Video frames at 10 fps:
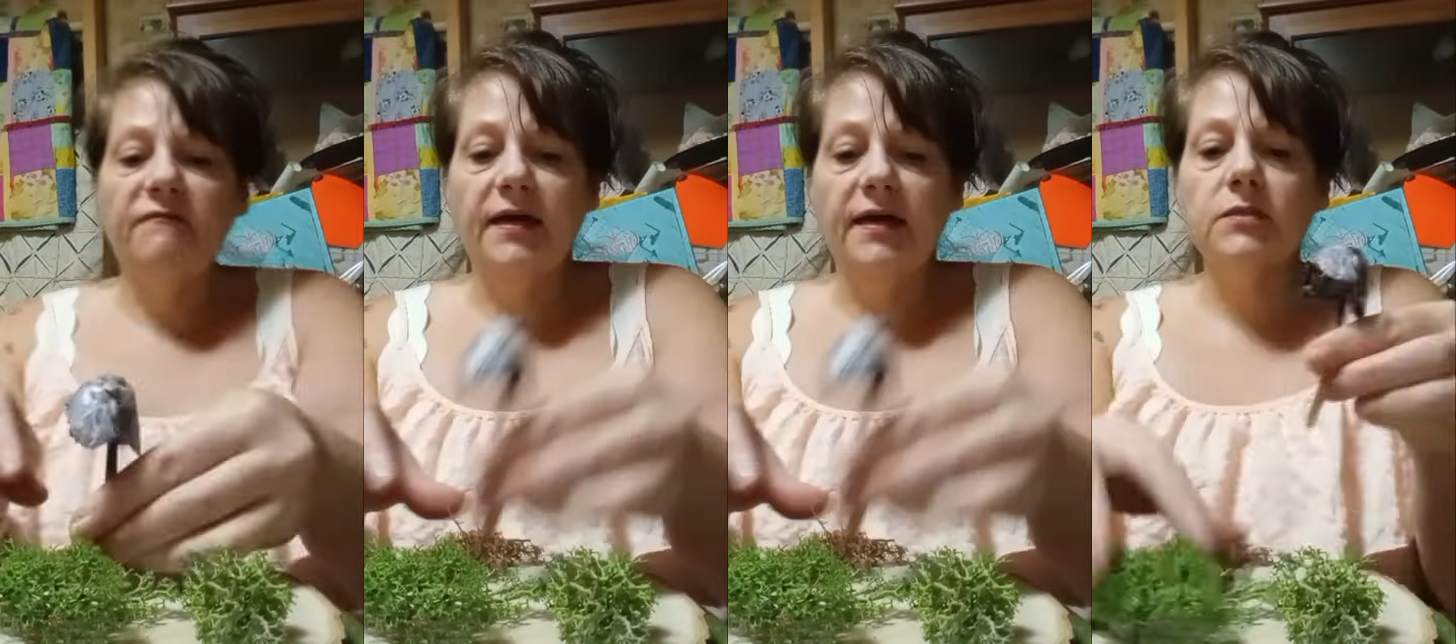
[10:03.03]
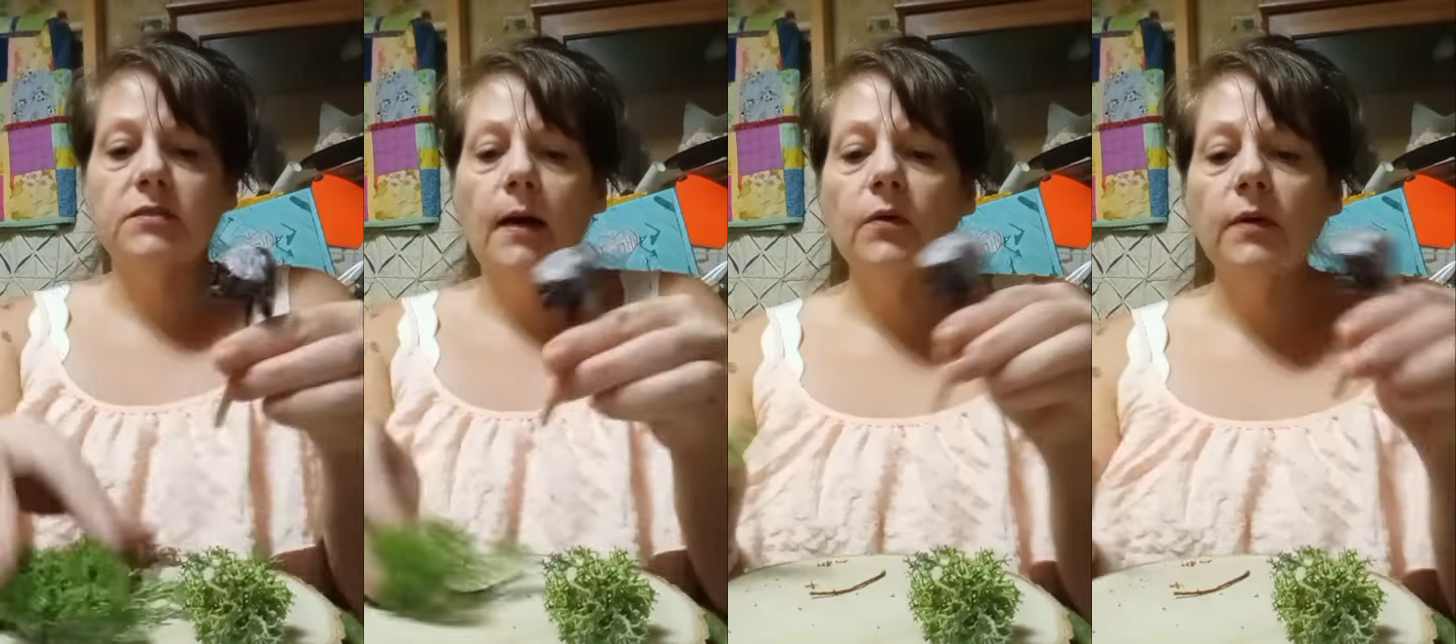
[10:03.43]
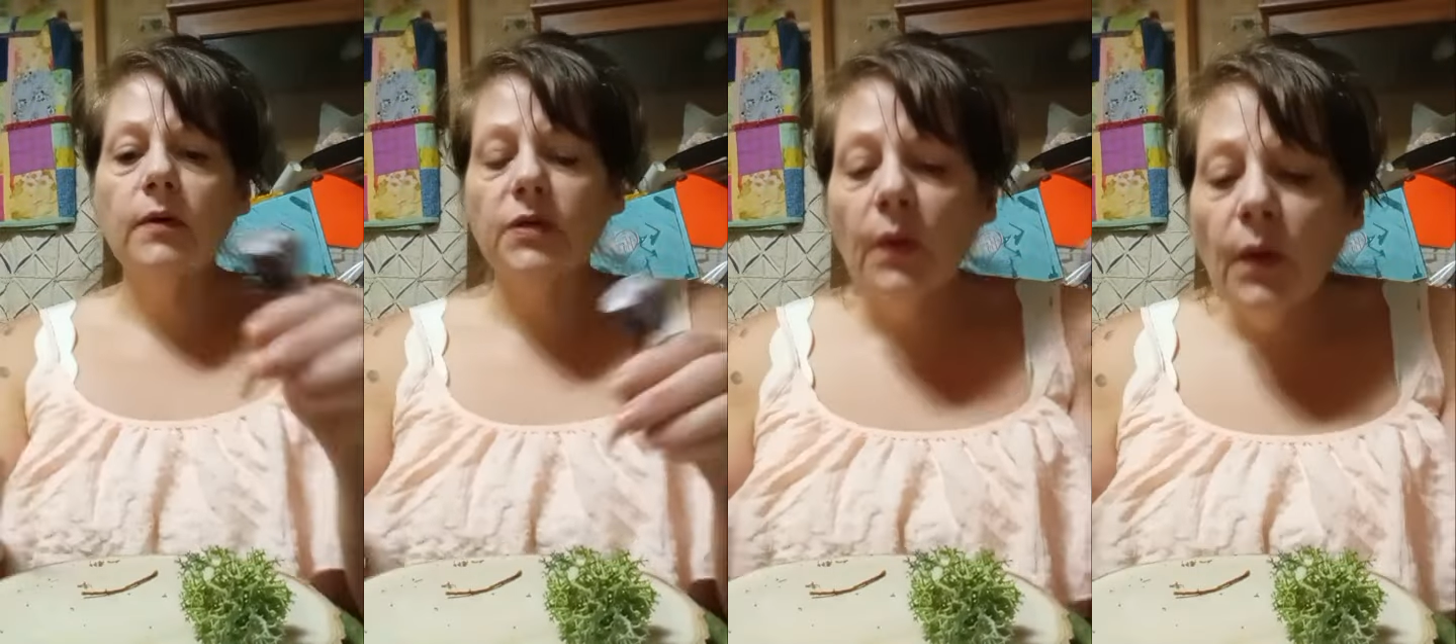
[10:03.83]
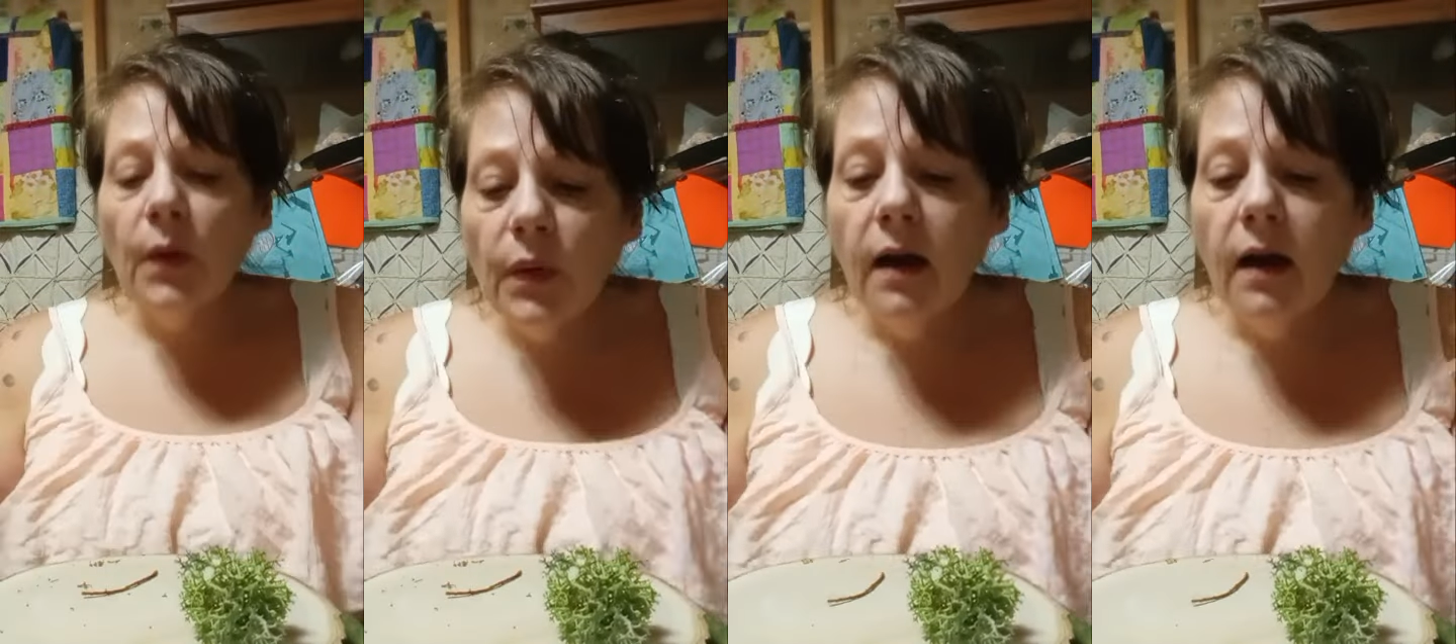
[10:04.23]
So
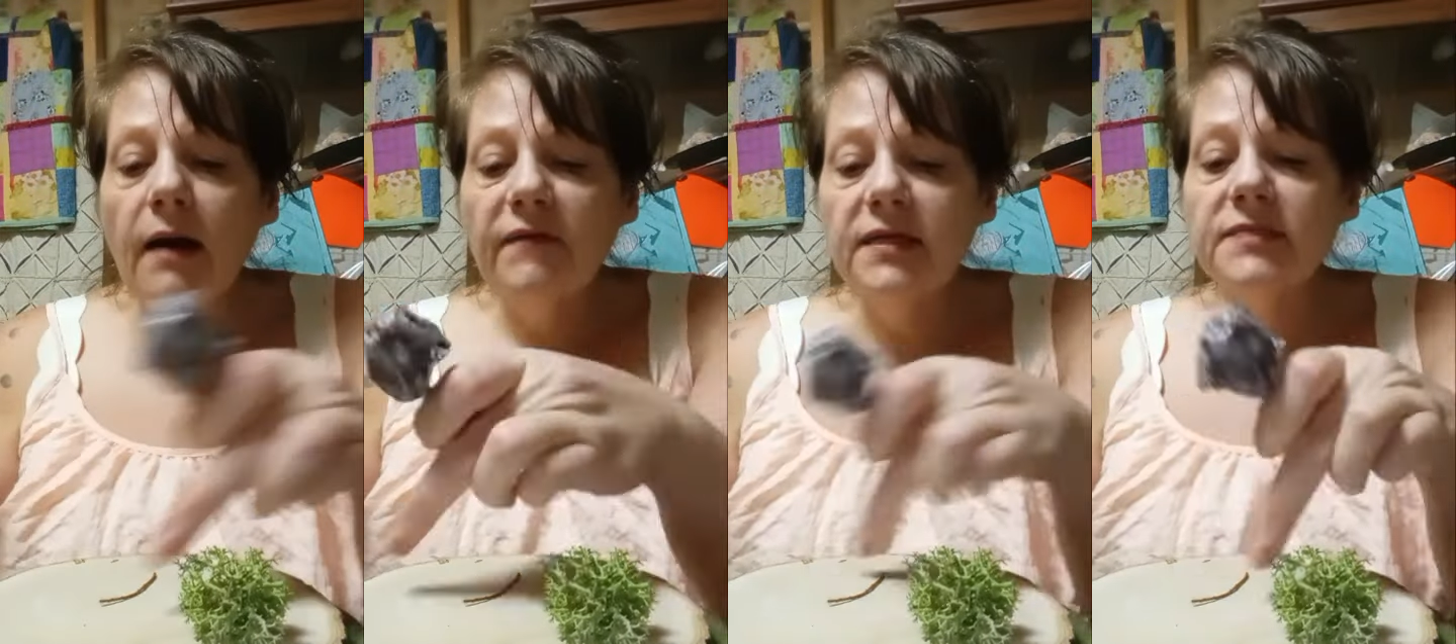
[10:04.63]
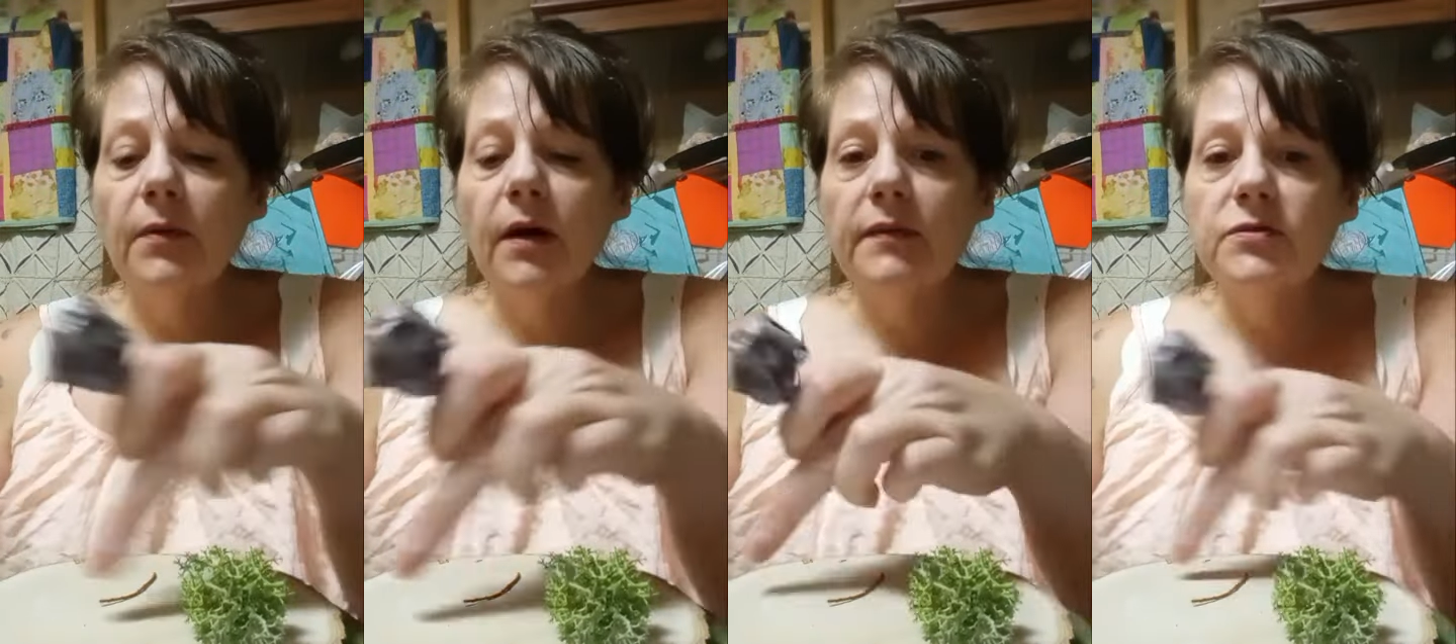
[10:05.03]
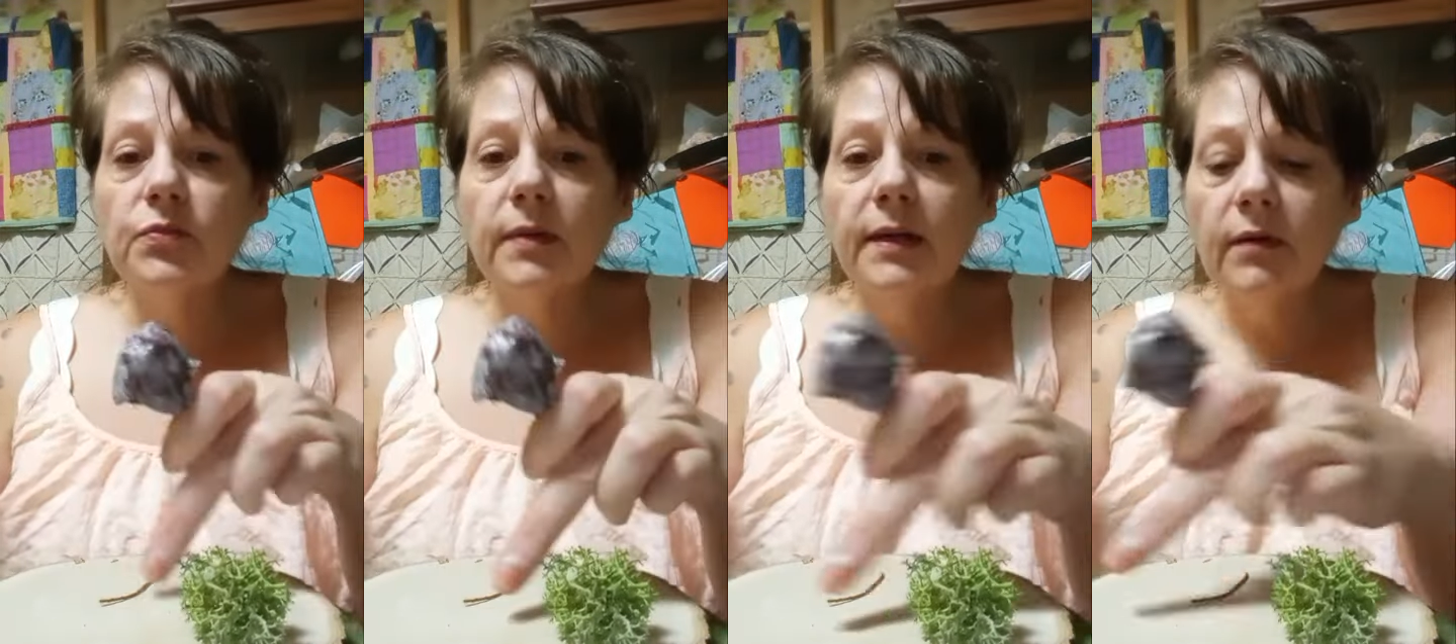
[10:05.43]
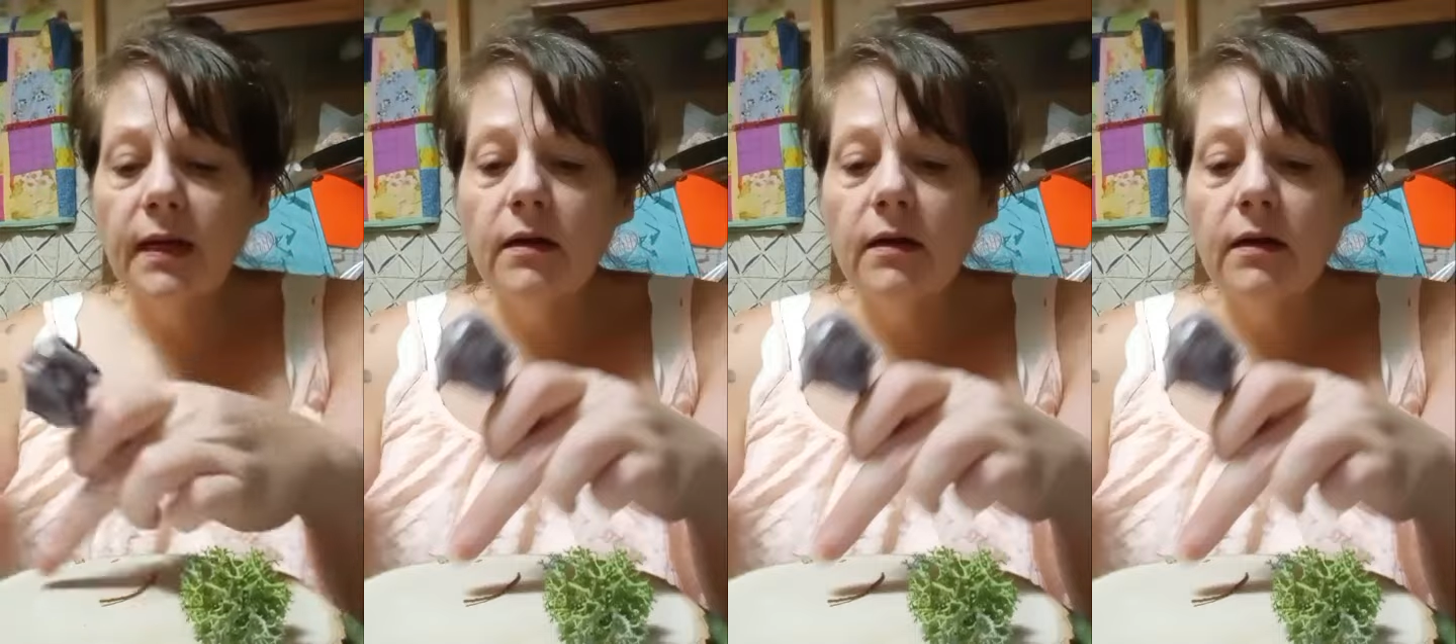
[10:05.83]
I found a spot, there's a ring right here.